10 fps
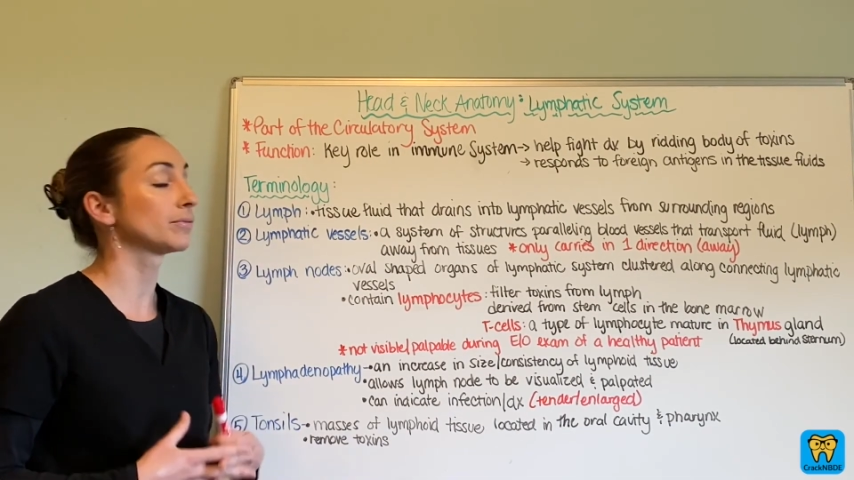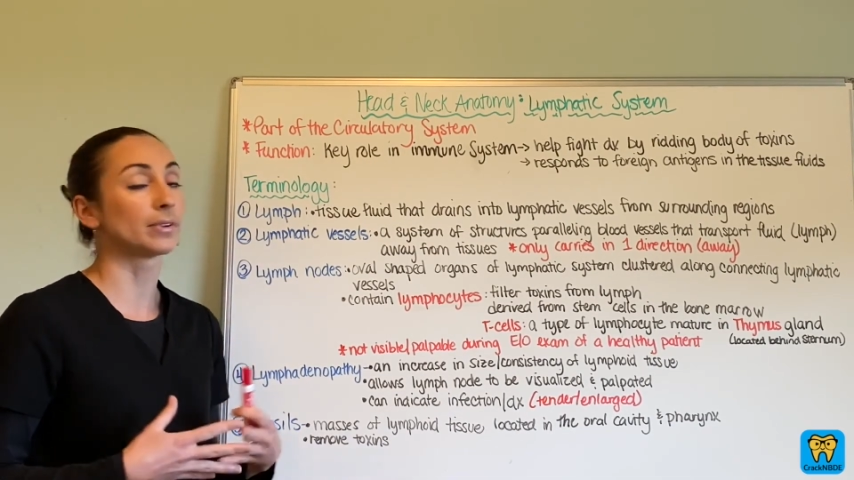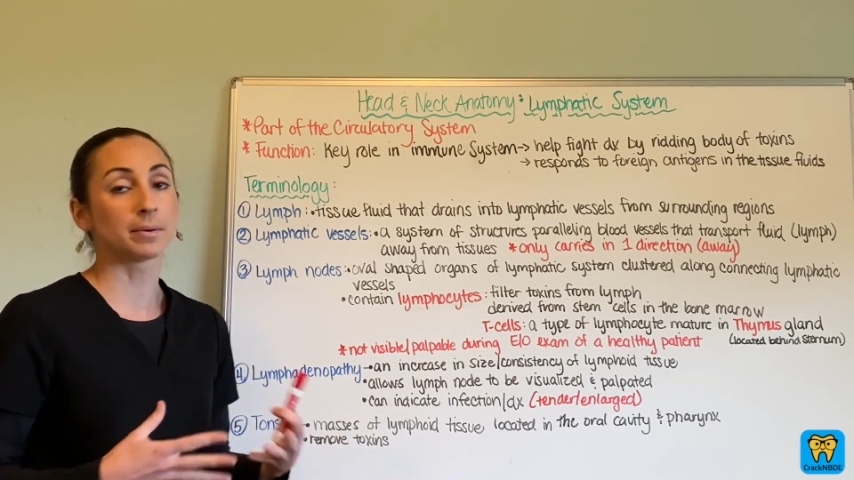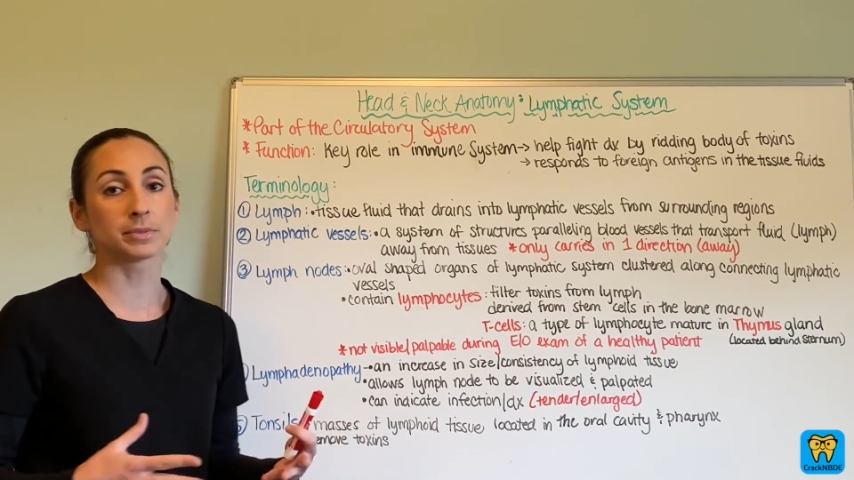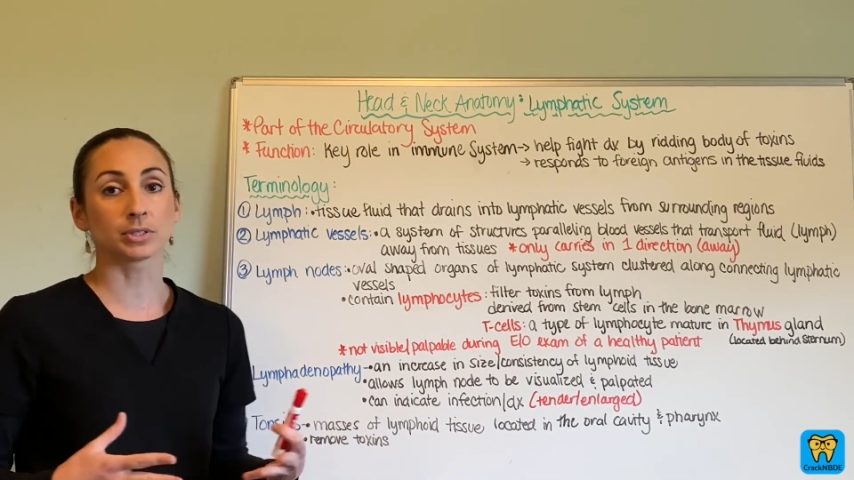
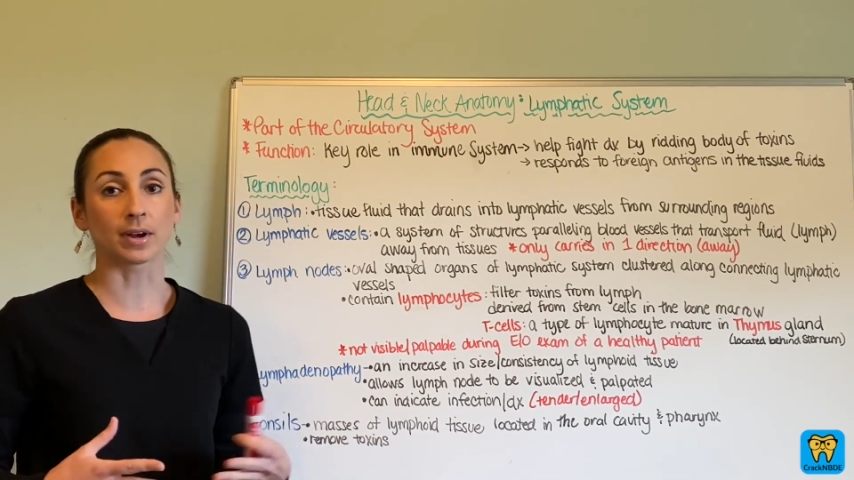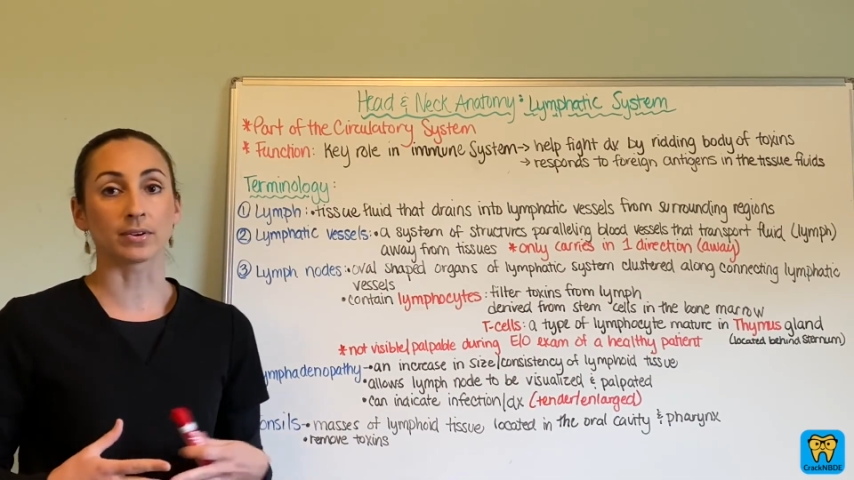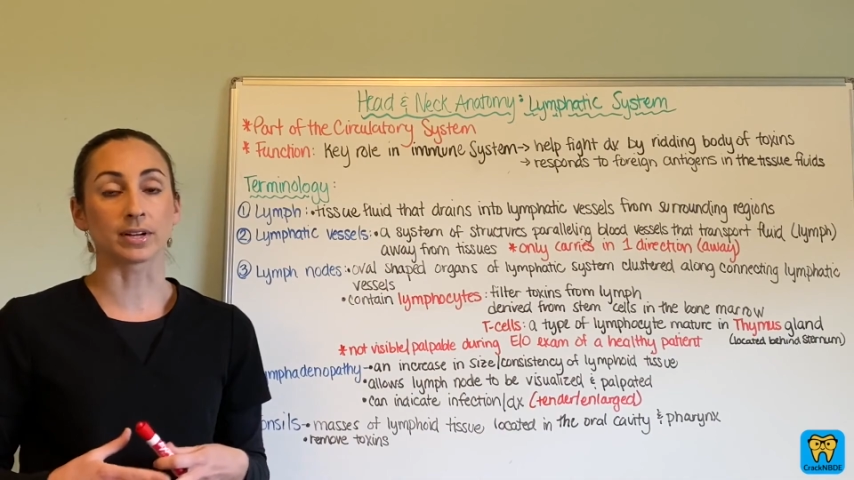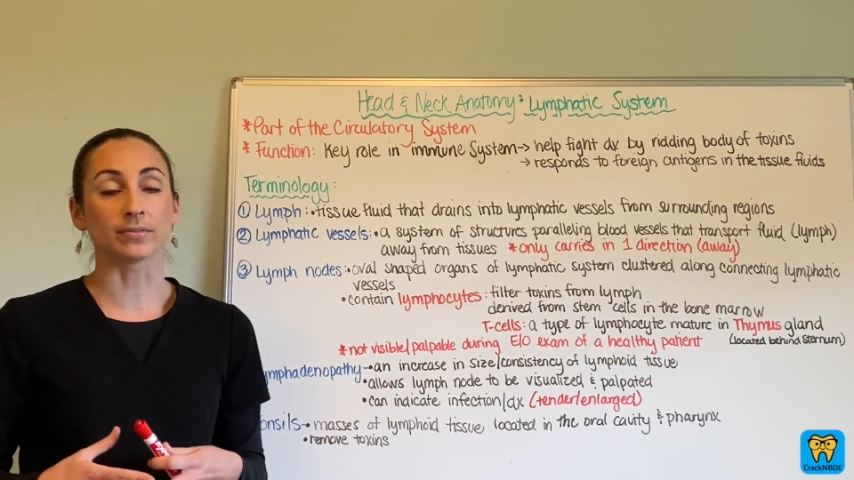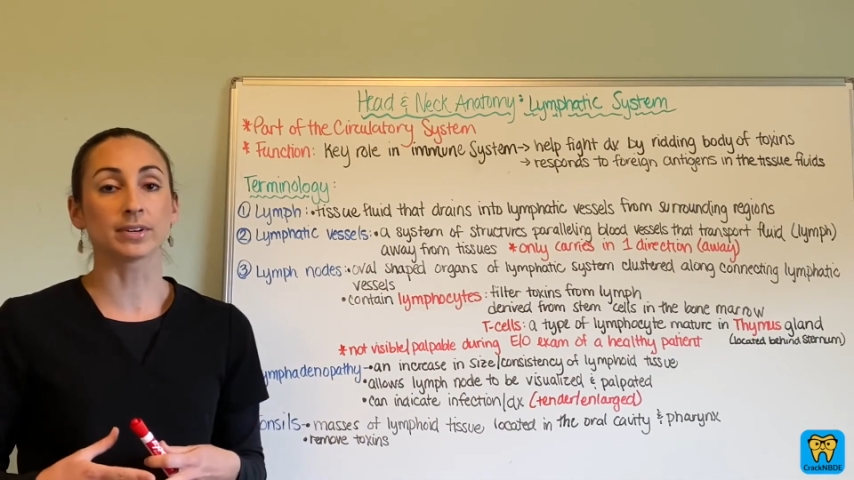from
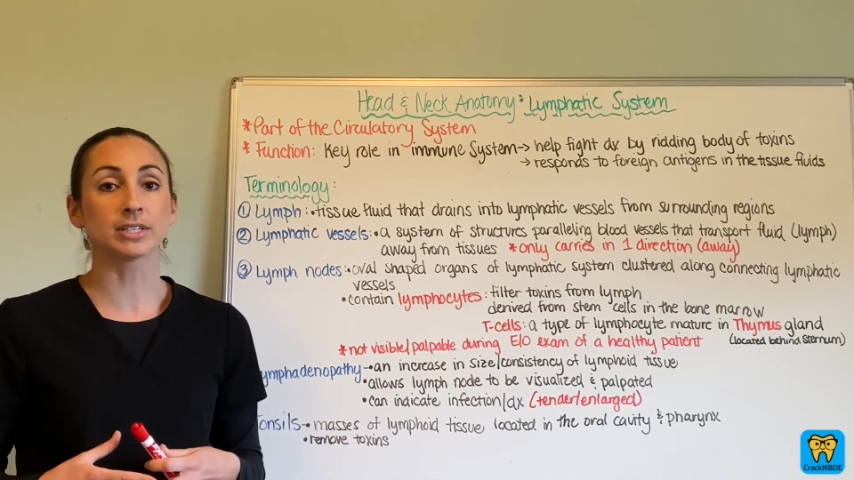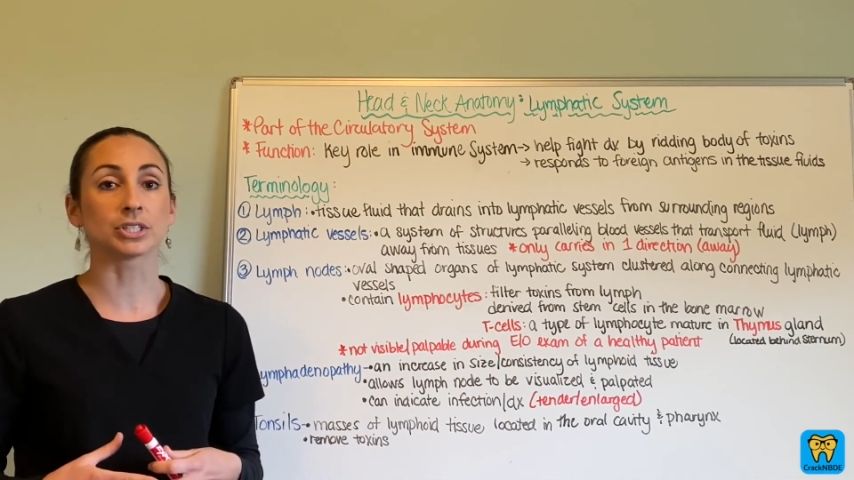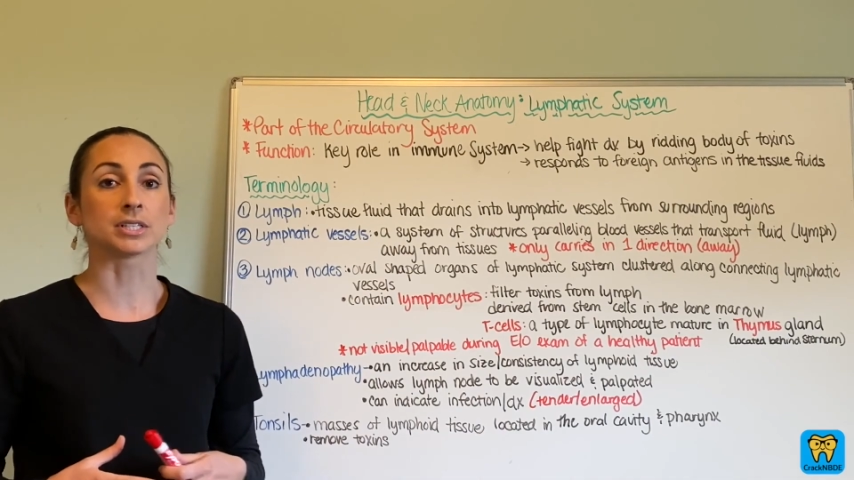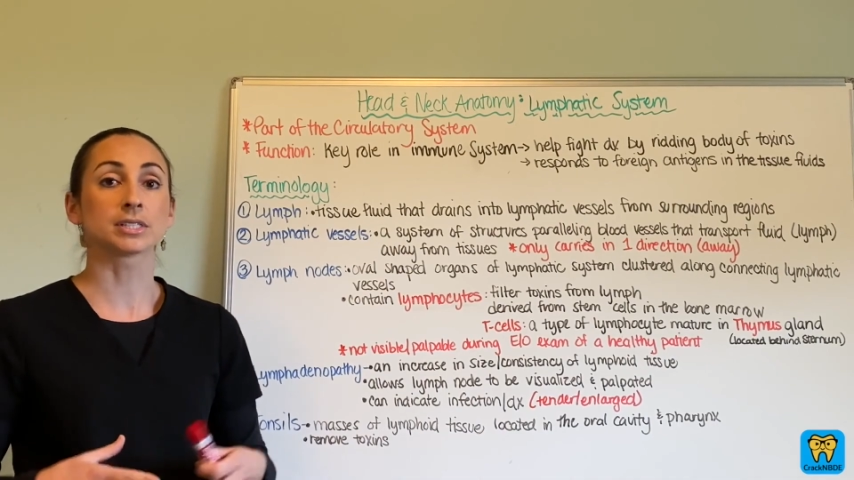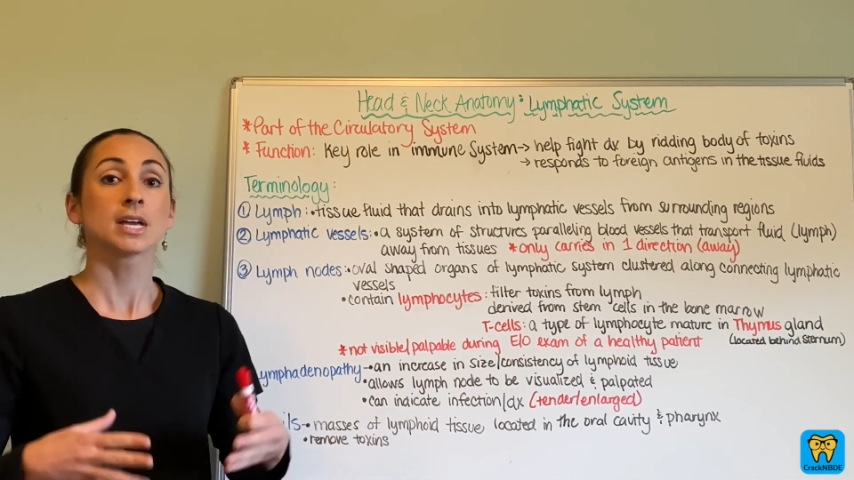surrounding
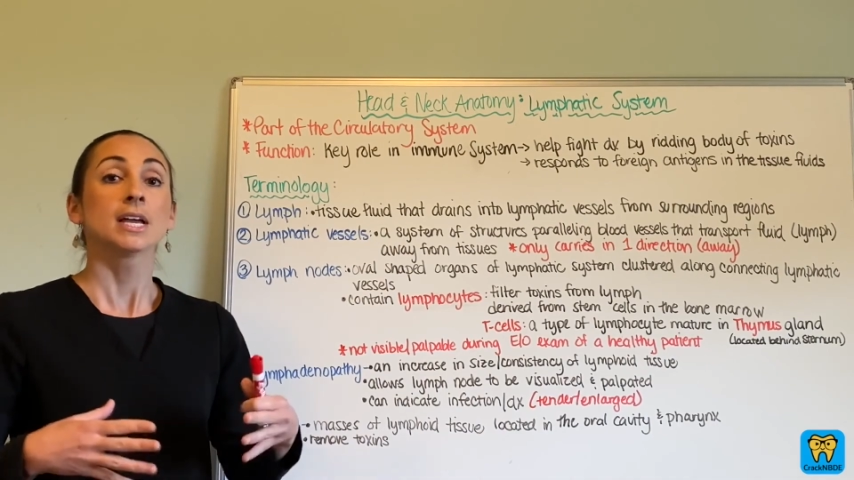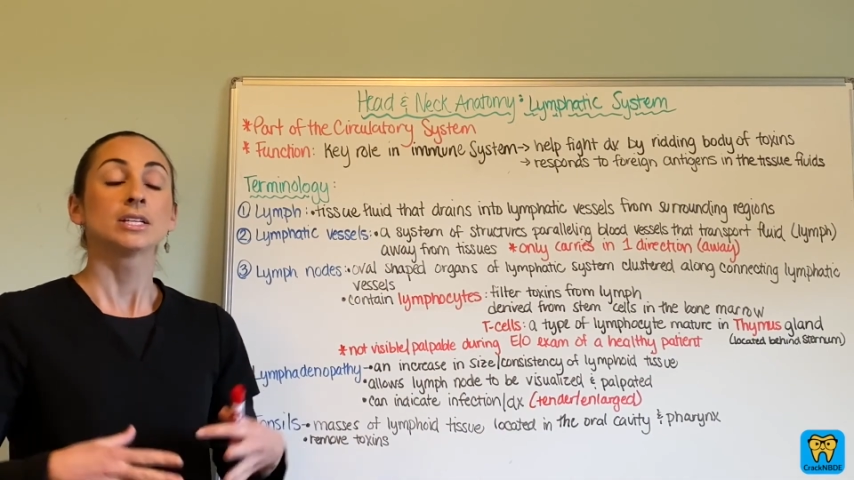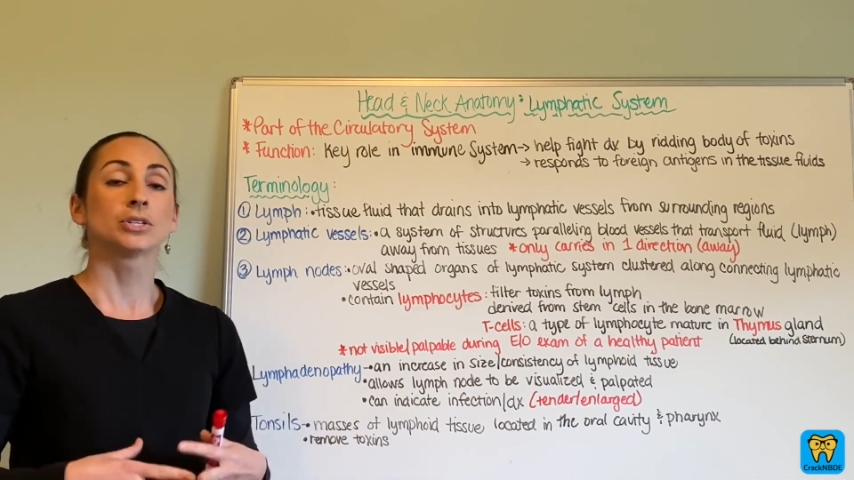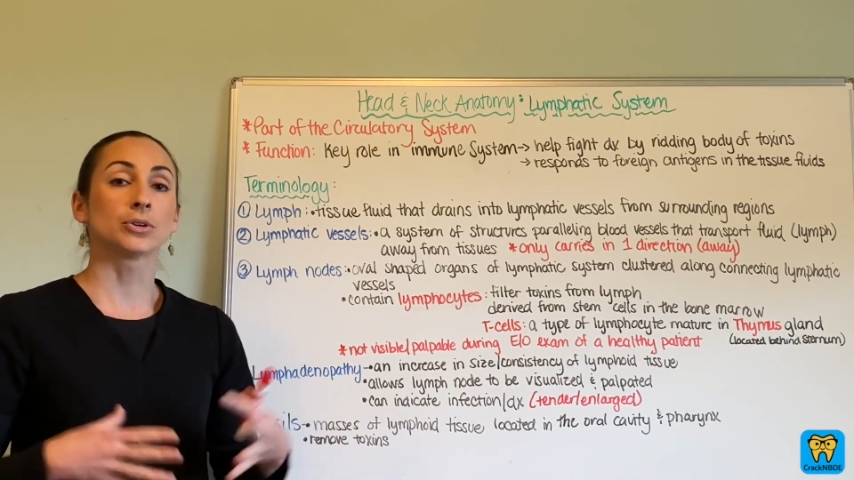regions. So